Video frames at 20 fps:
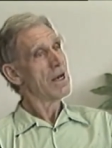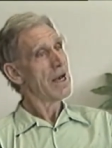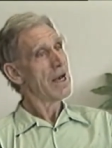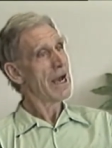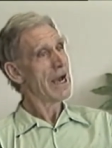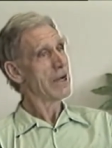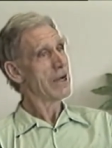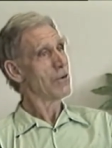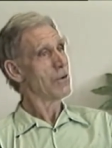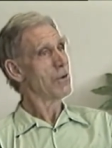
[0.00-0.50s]

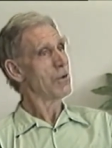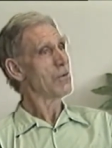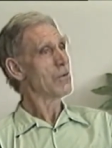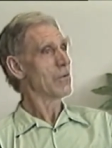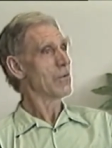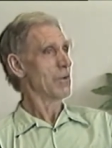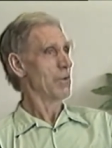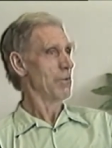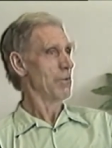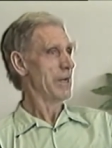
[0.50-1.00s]
and
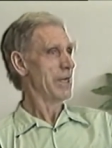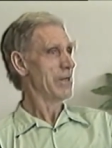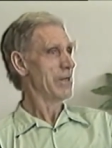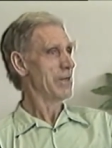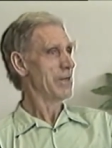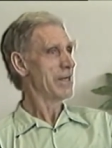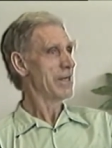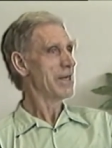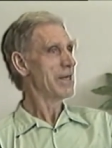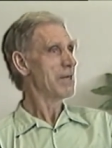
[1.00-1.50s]
also
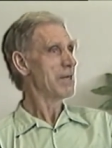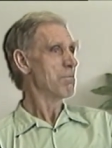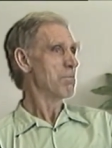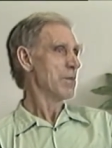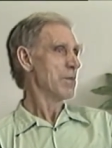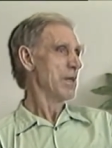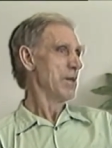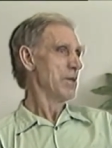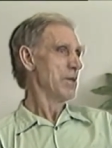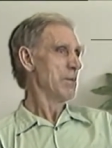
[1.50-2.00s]
in the
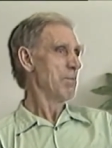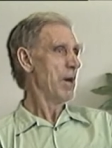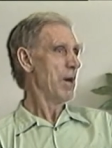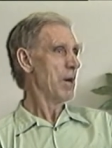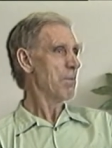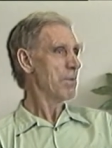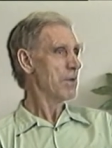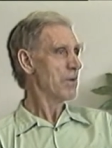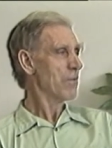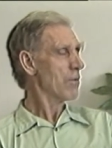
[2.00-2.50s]

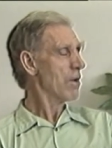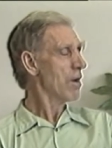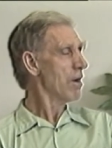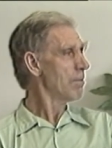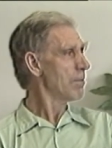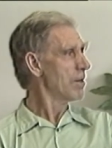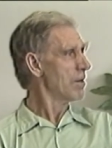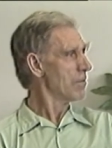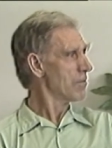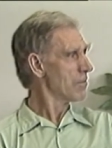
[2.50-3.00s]
Department of
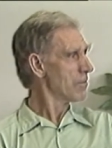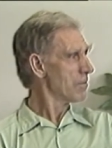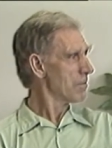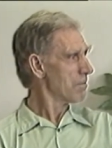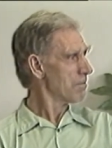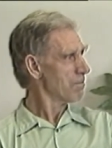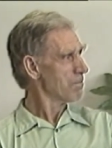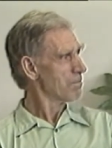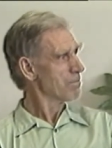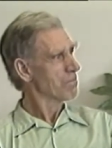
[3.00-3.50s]
Commerce. Mm.